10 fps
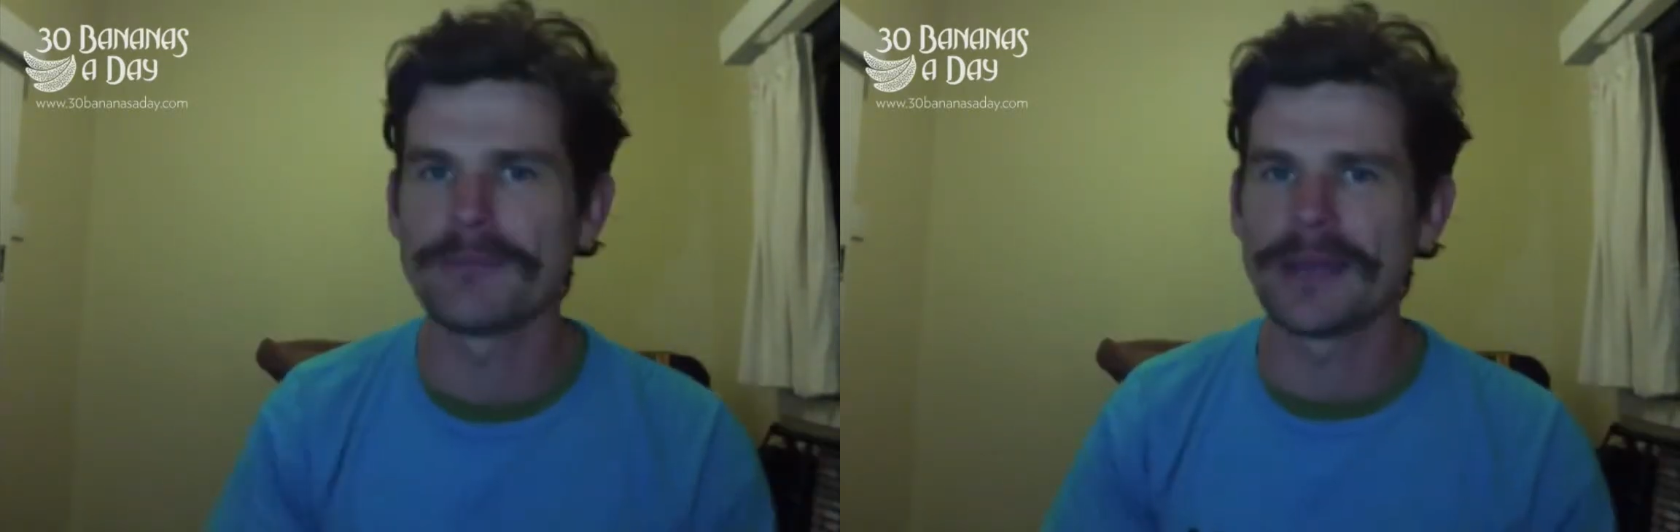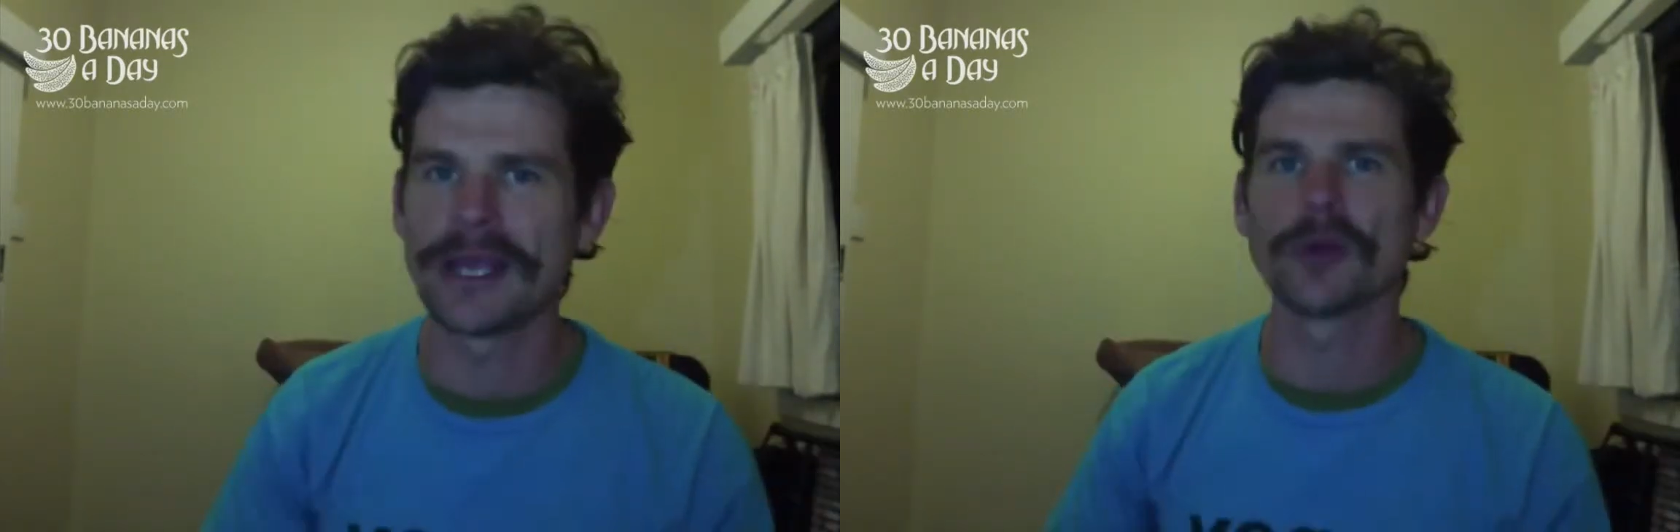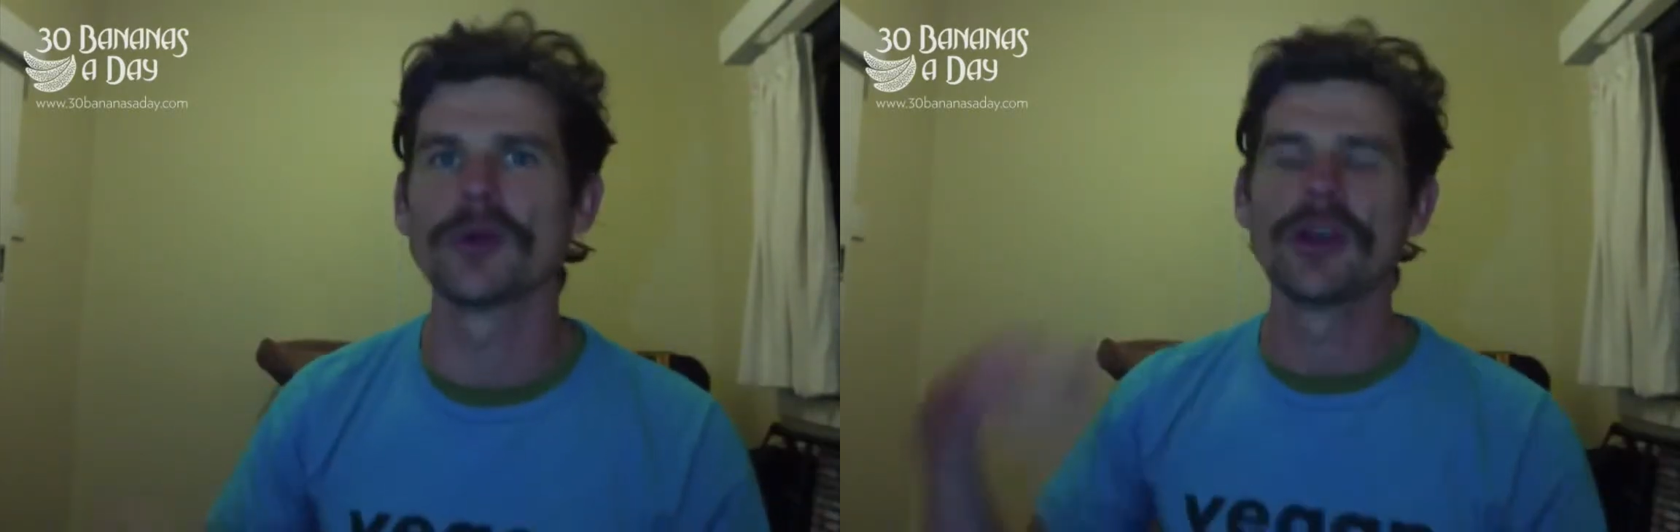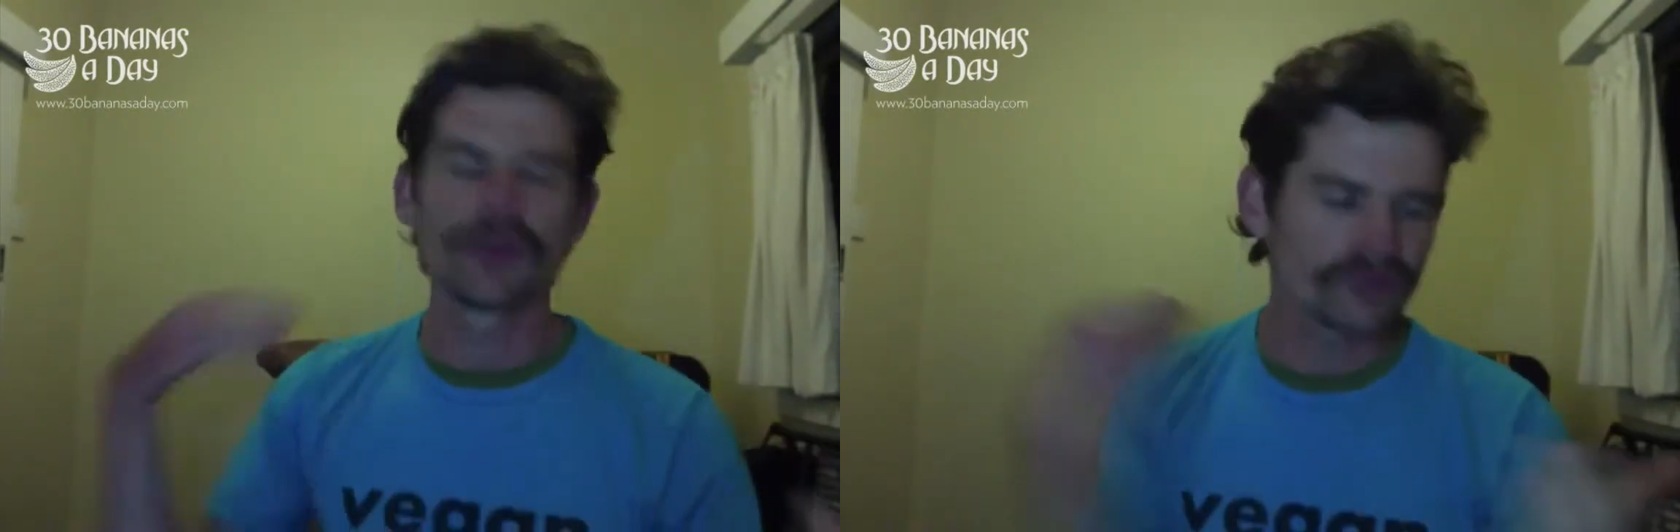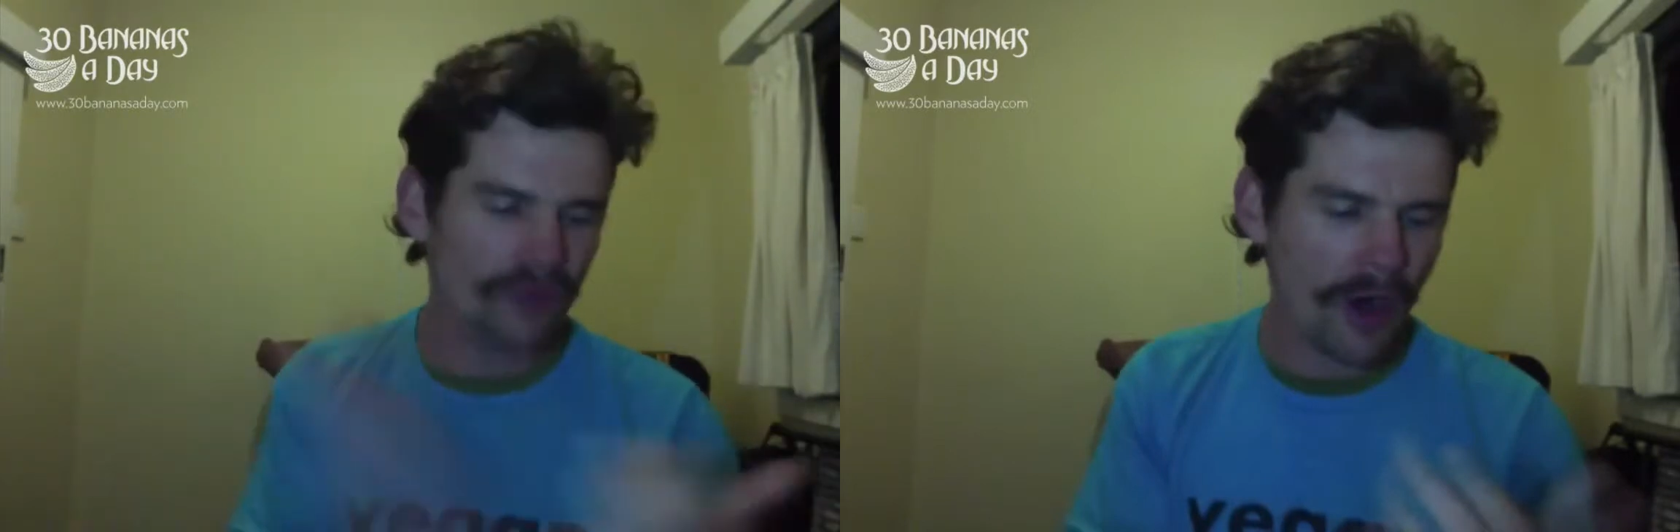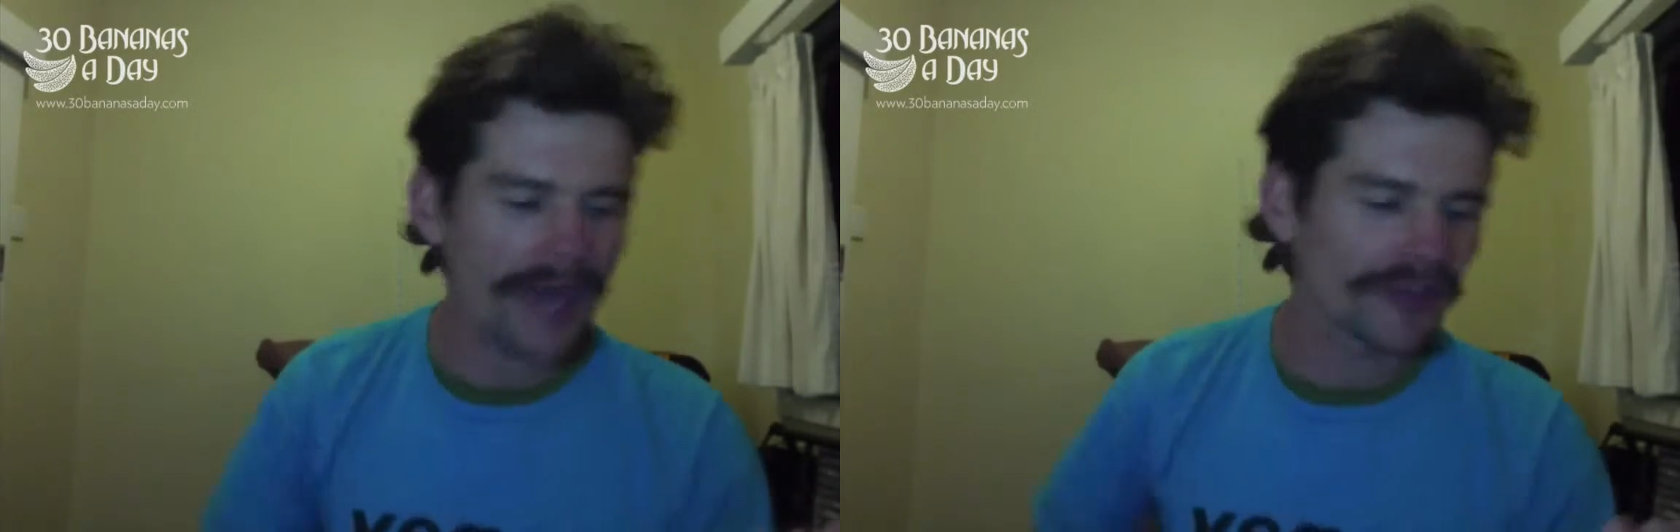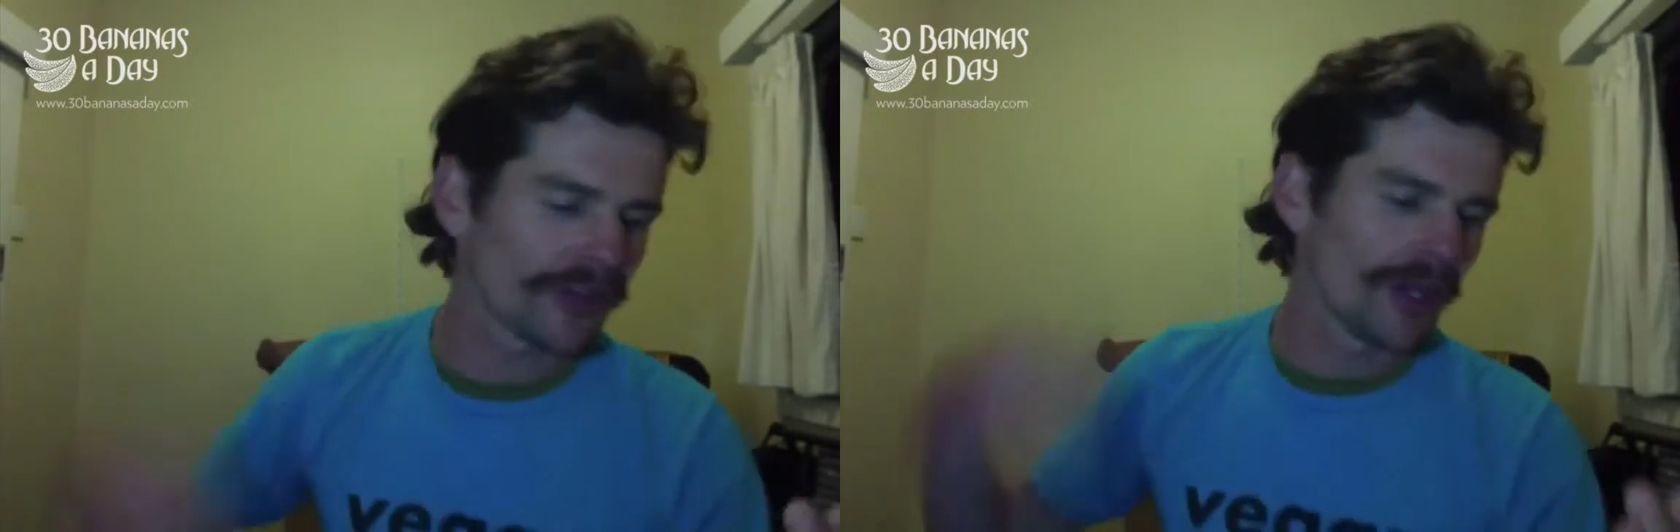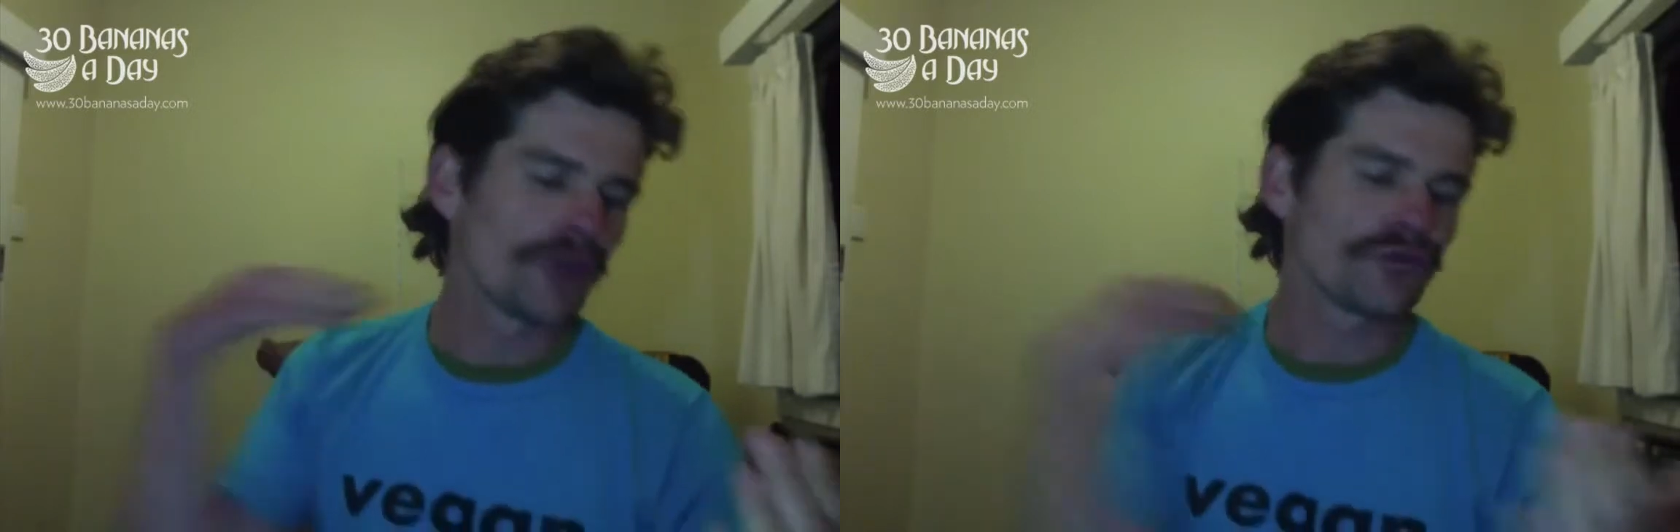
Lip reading: meal. Rice.